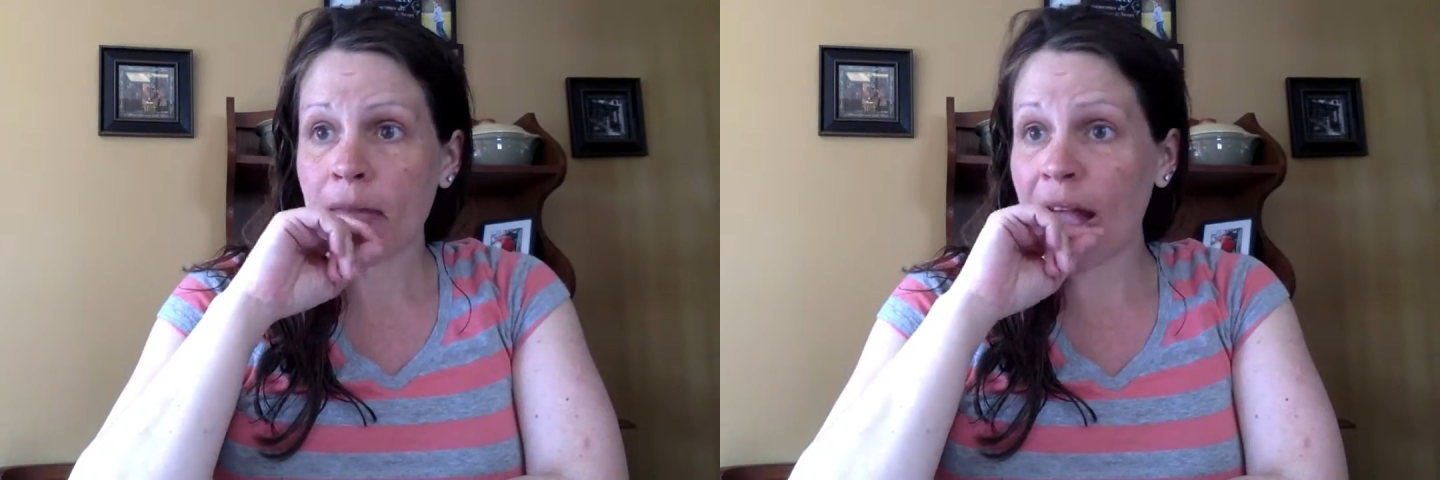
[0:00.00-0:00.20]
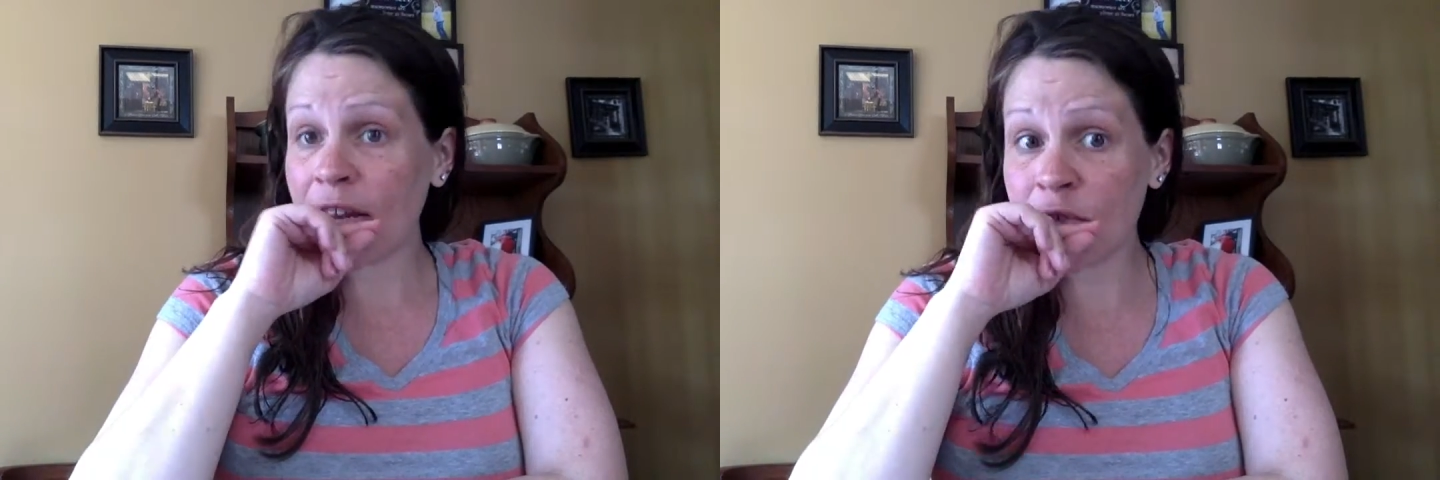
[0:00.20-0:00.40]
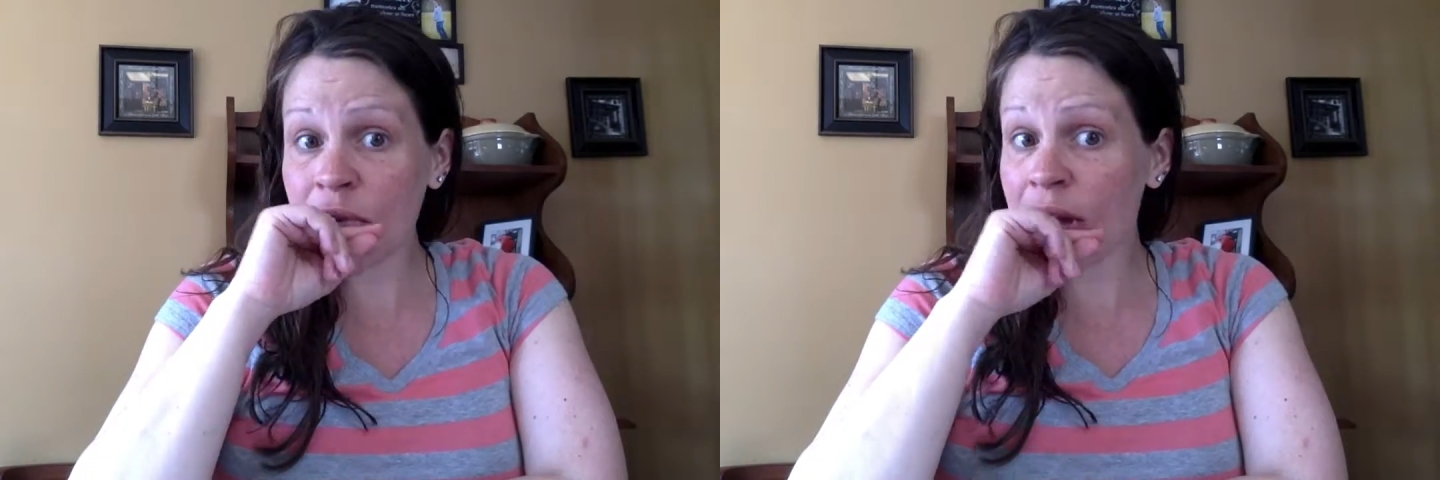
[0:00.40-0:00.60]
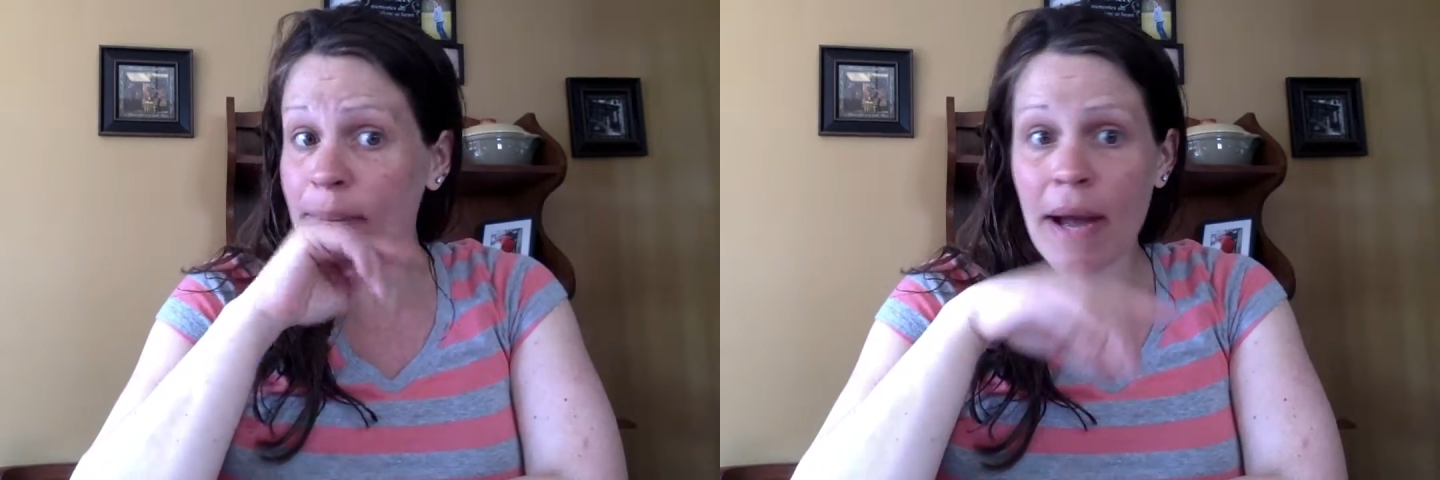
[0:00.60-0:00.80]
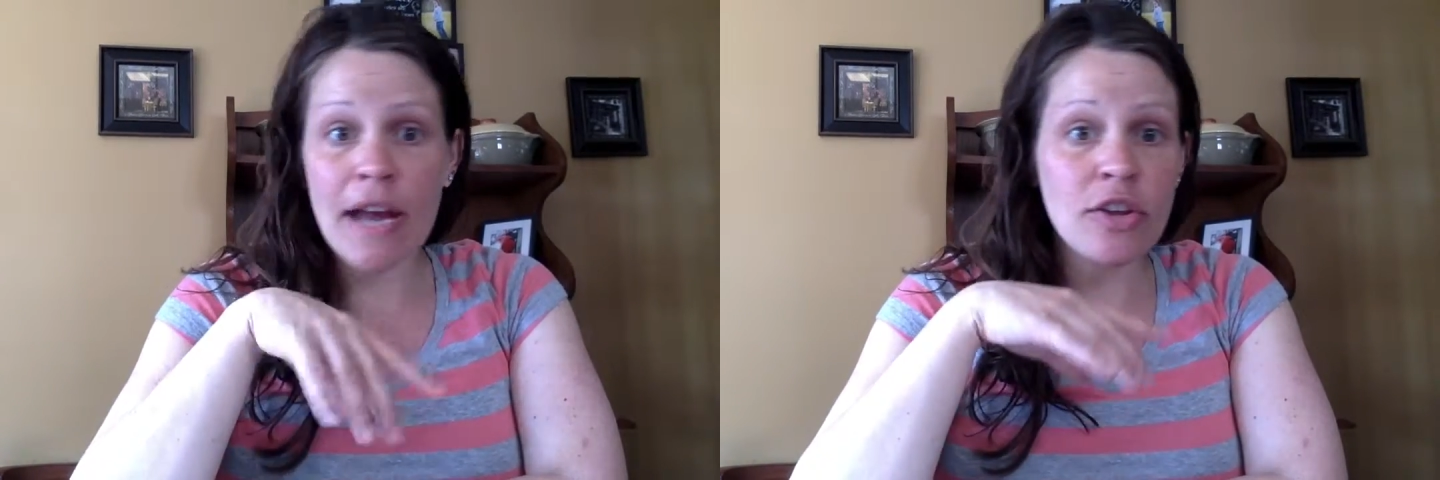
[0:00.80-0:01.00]
I do
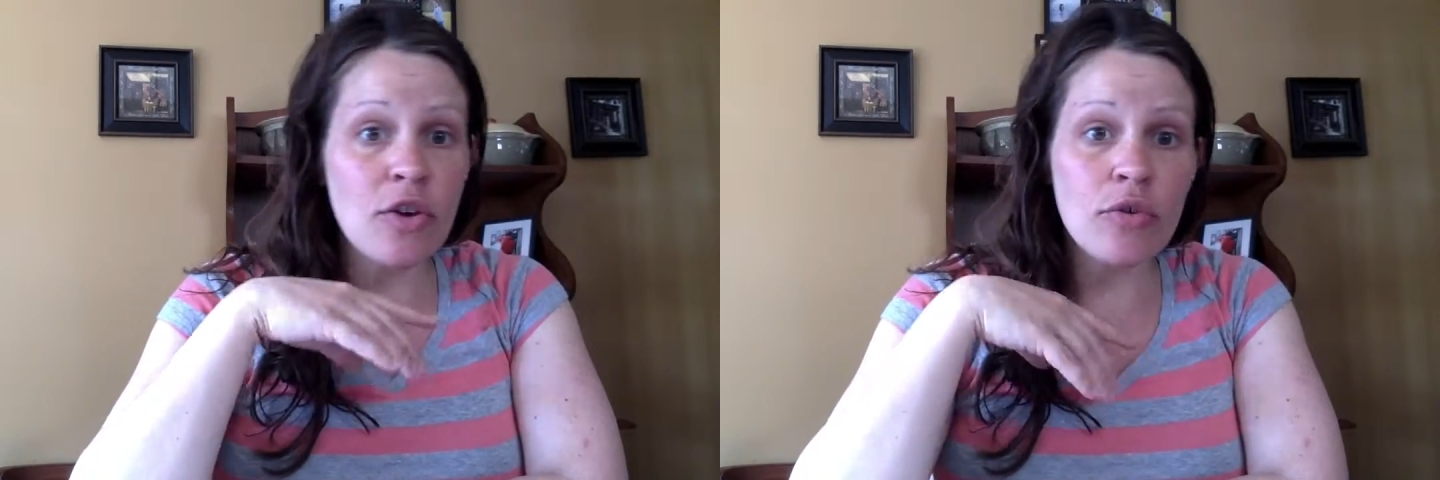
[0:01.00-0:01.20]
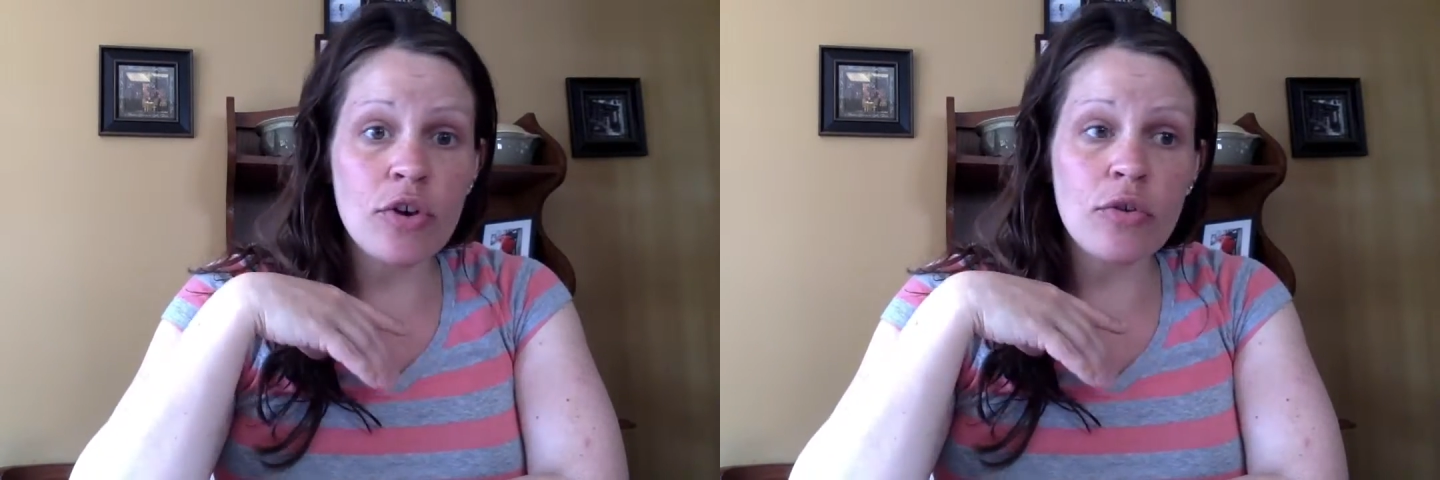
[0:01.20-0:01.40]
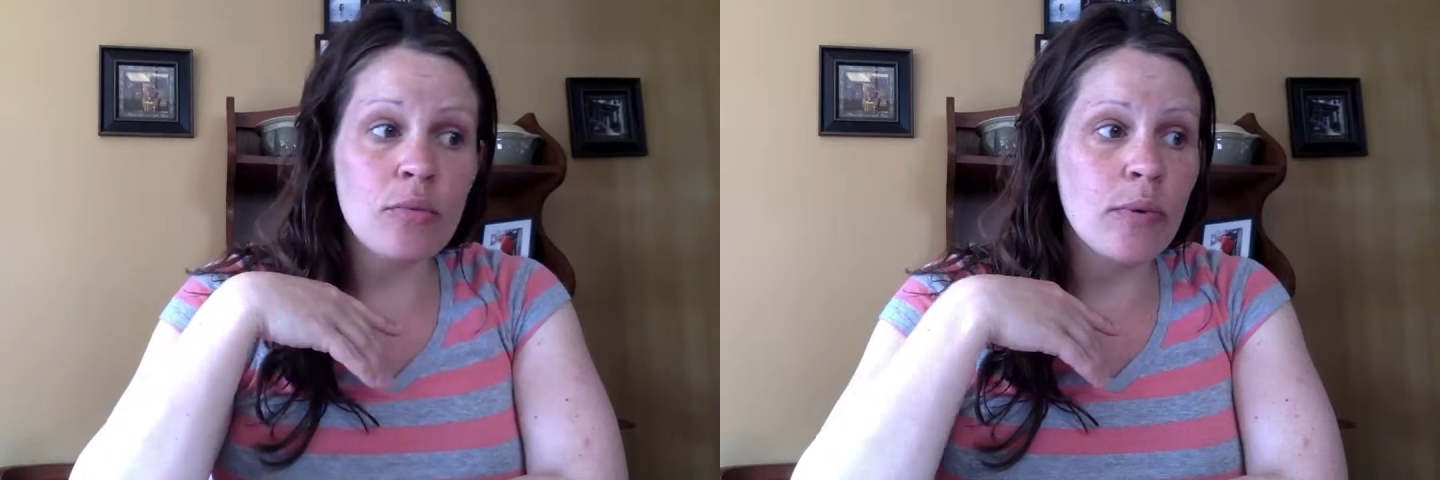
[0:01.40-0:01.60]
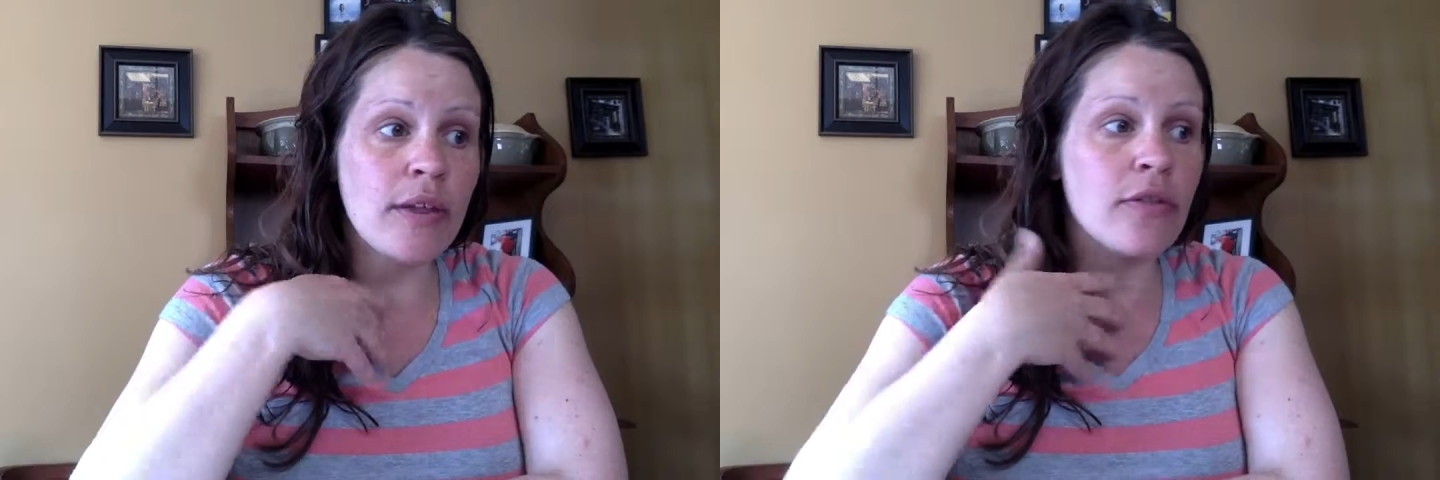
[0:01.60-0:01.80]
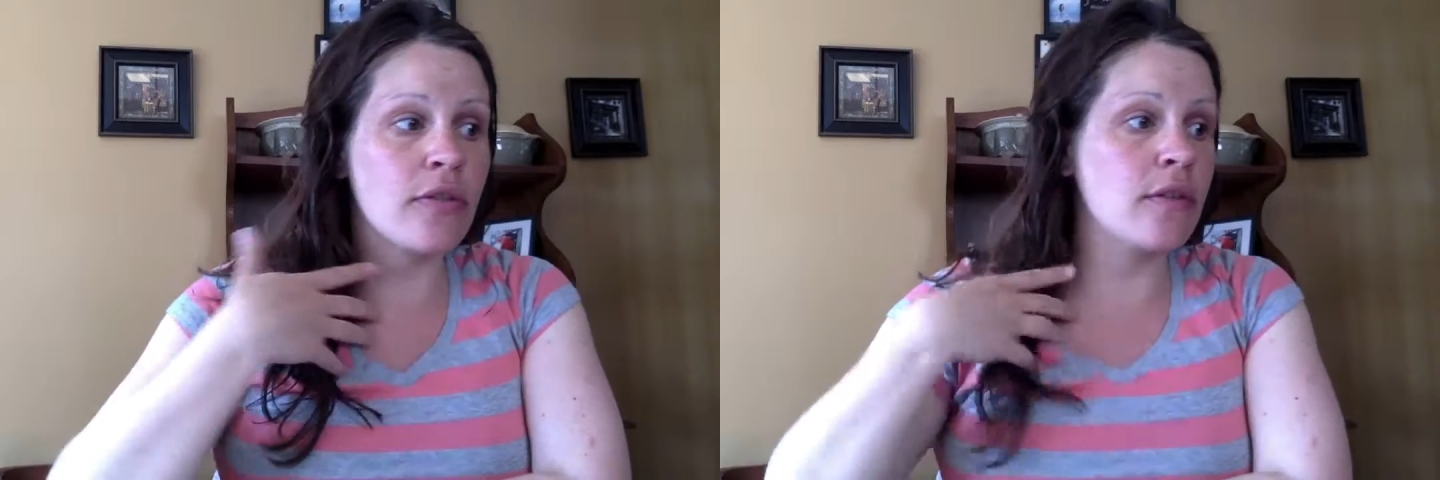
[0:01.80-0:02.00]
not buy yogurt
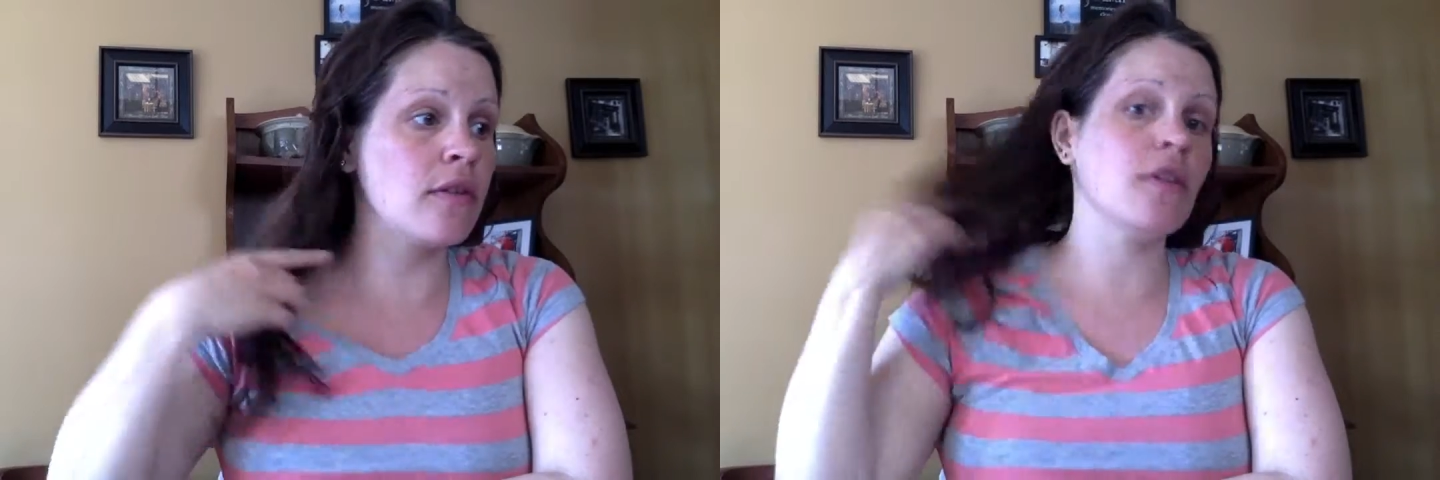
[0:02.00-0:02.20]
with